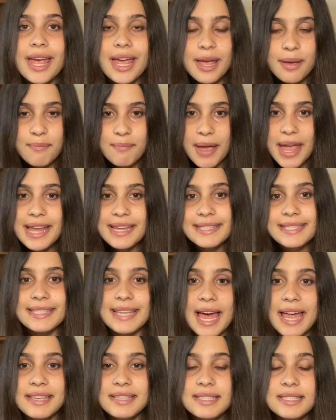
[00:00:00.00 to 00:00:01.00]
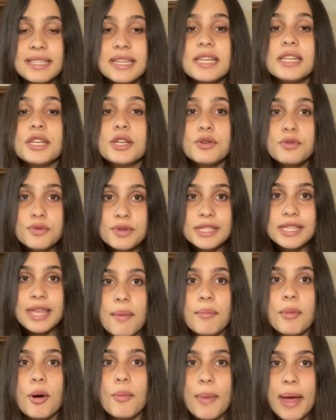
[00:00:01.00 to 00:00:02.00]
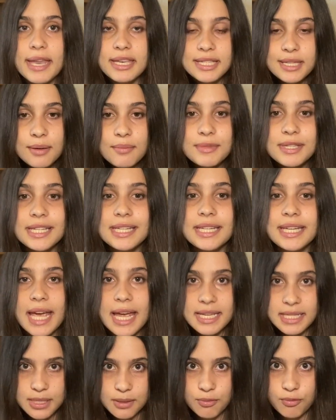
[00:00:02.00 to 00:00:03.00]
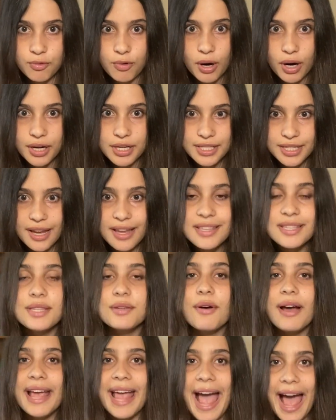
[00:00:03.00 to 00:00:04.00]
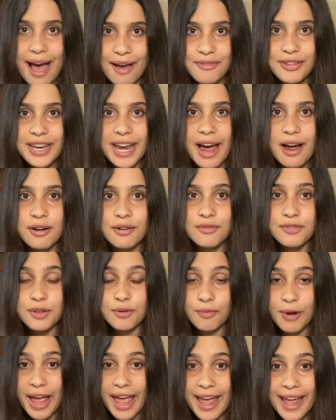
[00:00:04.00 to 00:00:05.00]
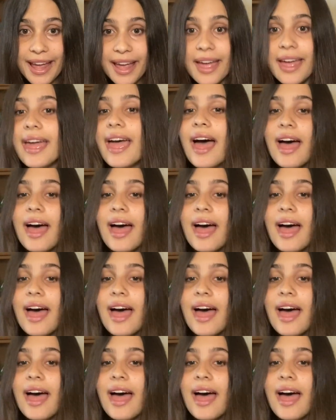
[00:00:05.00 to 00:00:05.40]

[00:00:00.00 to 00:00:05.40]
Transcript: it makes sense to use momentum to get some work done so I have it out of the way,